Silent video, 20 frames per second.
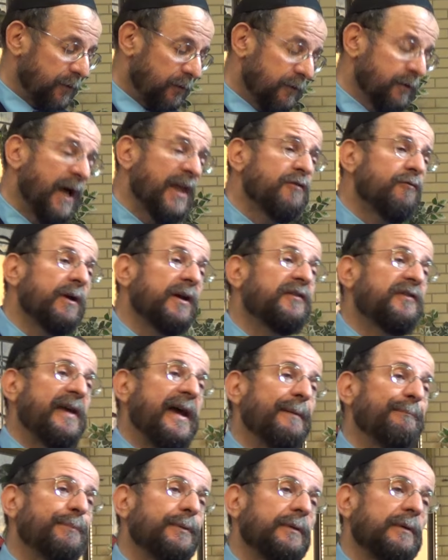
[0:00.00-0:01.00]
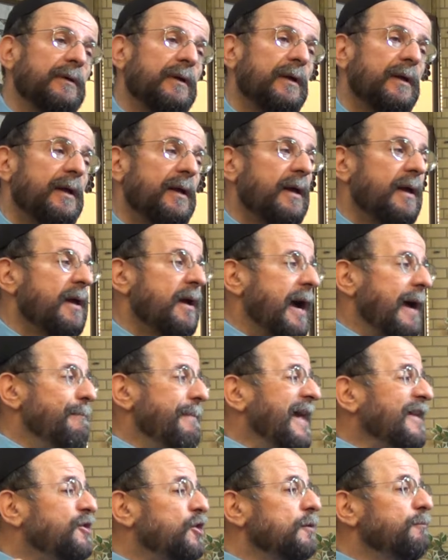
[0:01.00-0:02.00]
Another example I
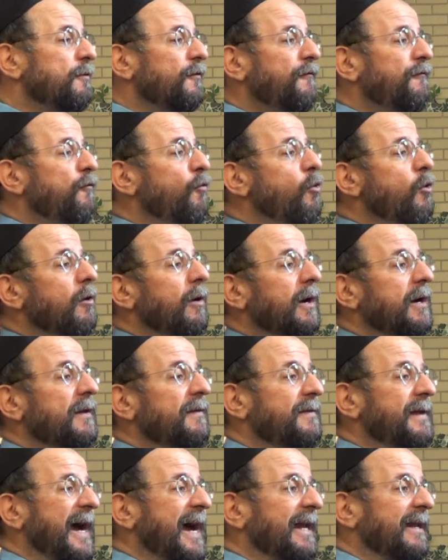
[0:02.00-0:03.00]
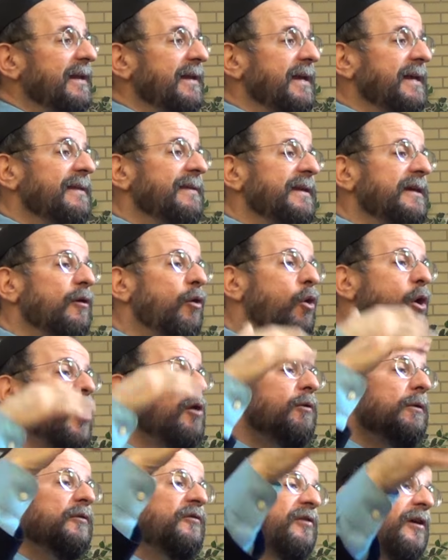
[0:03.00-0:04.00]
mentioned before that in the oral